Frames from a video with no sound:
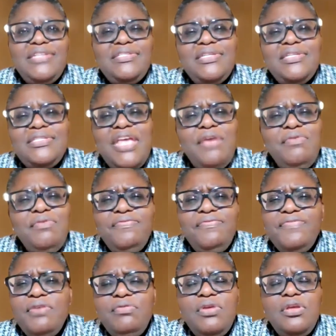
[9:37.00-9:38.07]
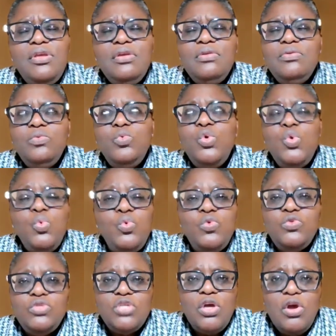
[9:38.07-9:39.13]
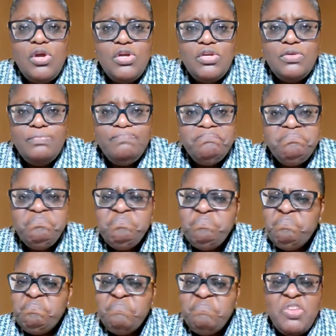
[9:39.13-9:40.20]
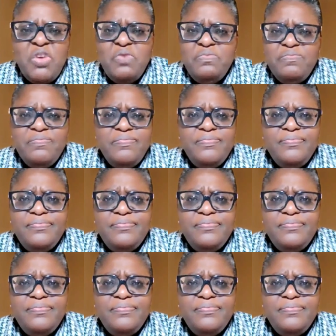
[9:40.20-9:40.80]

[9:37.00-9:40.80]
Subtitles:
Is this airy-fairy woo-woo talk? No.